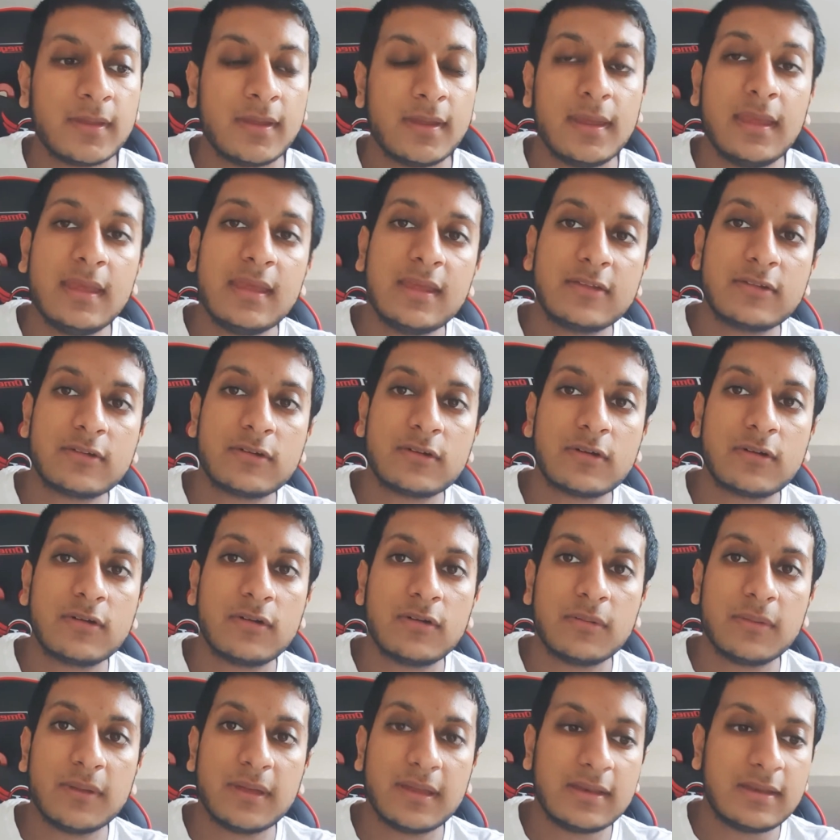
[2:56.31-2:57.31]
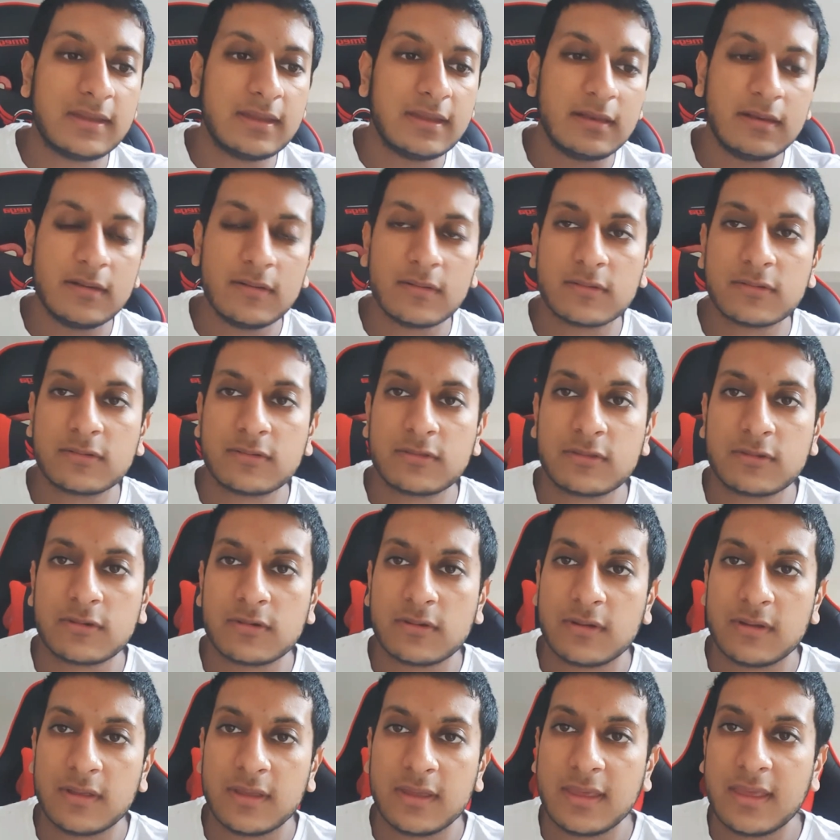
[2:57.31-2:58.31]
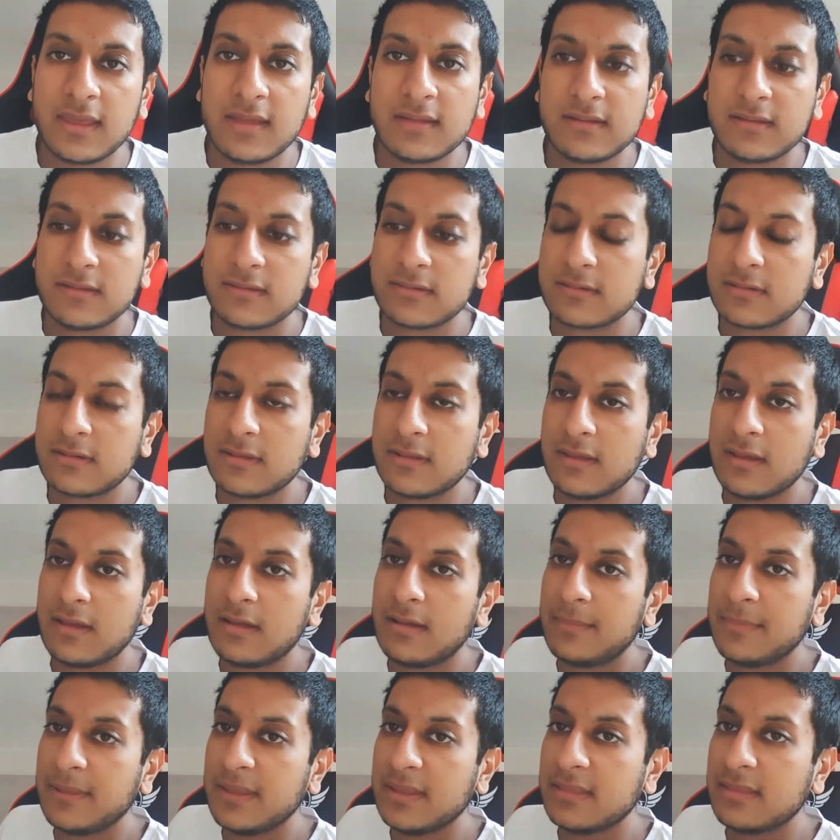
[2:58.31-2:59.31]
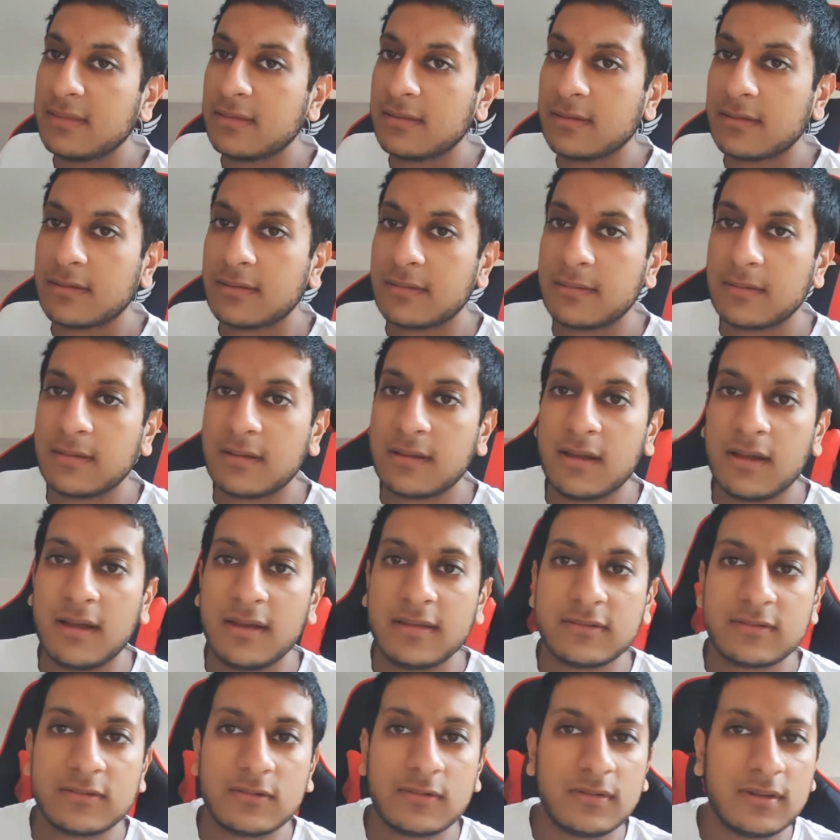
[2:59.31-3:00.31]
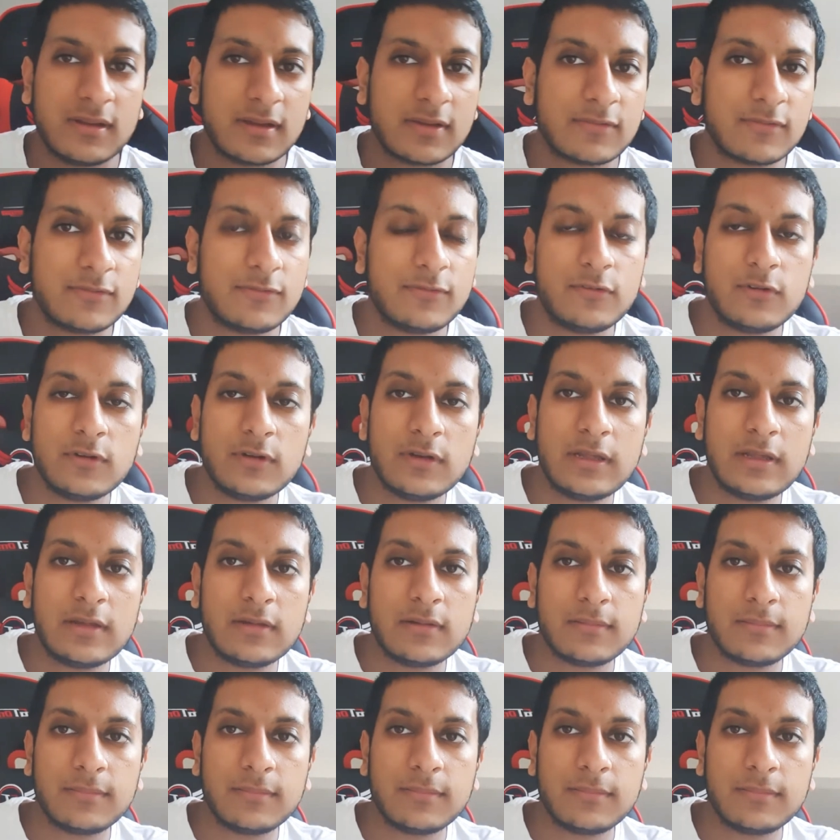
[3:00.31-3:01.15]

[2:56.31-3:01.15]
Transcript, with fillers: He gets recruited, he looks through, he gets into the army. The guy's not like fully on